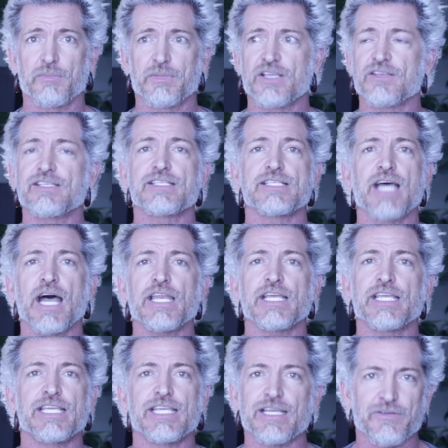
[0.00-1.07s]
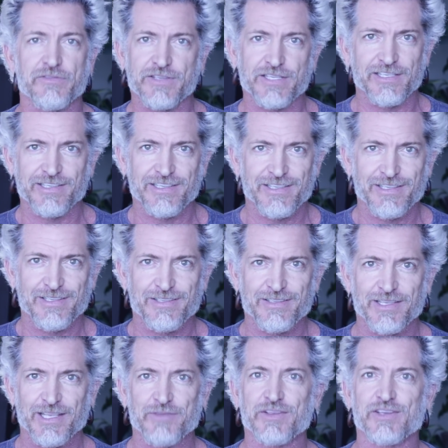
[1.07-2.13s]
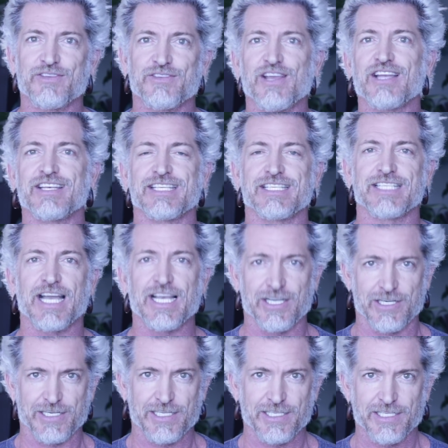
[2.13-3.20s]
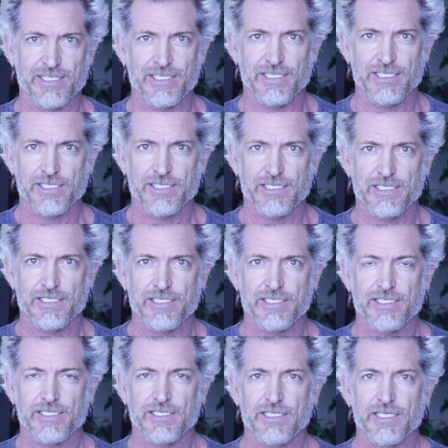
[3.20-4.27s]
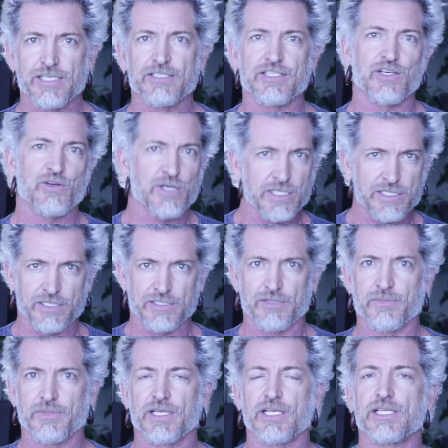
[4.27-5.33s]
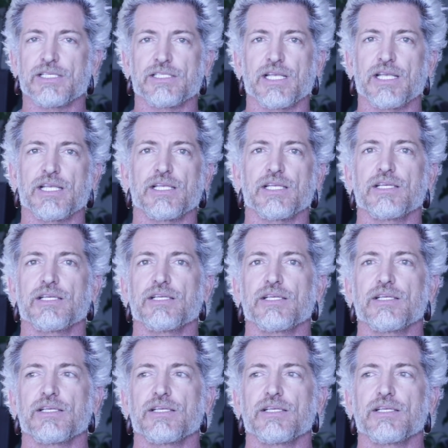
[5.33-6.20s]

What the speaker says: Because it's not a gift if it is not desired. It is a criticism. It is a